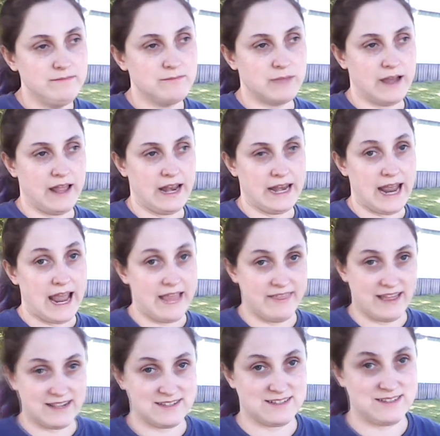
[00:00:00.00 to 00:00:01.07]
but
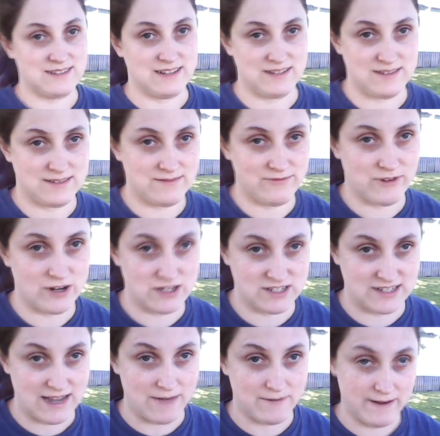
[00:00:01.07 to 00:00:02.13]
that's as far as
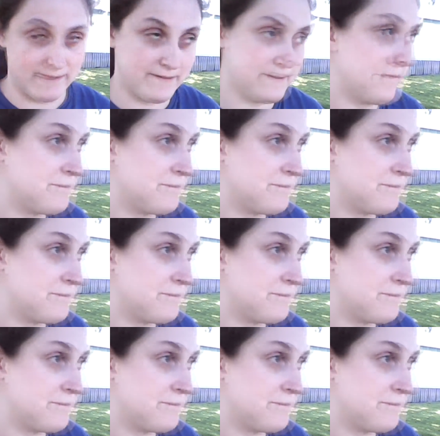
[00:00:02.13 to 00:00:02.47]
that went.